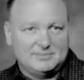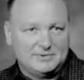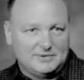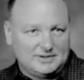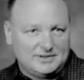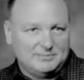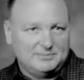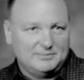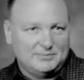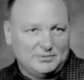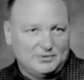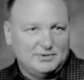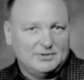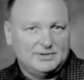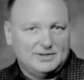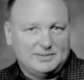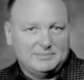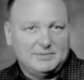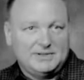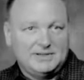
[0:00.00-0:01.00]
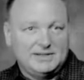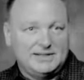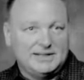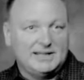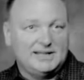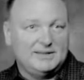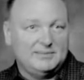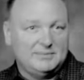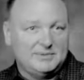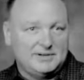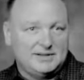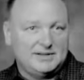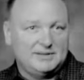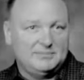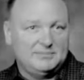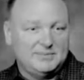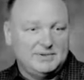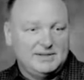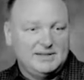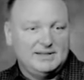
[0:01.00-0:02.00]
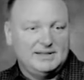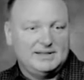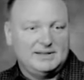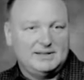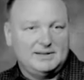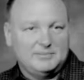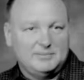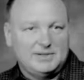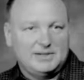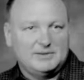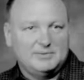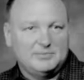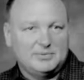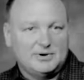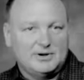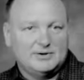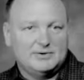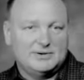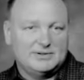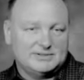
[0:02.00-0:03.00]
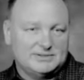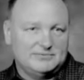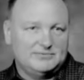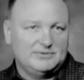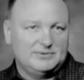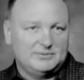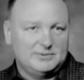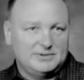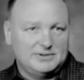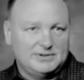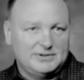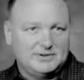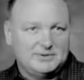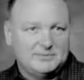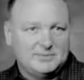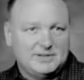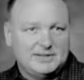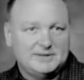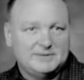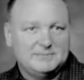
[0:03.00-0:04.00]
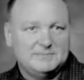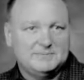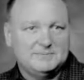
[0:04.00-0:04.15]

I'm in the game, and I'm making progress. I feel really good about it.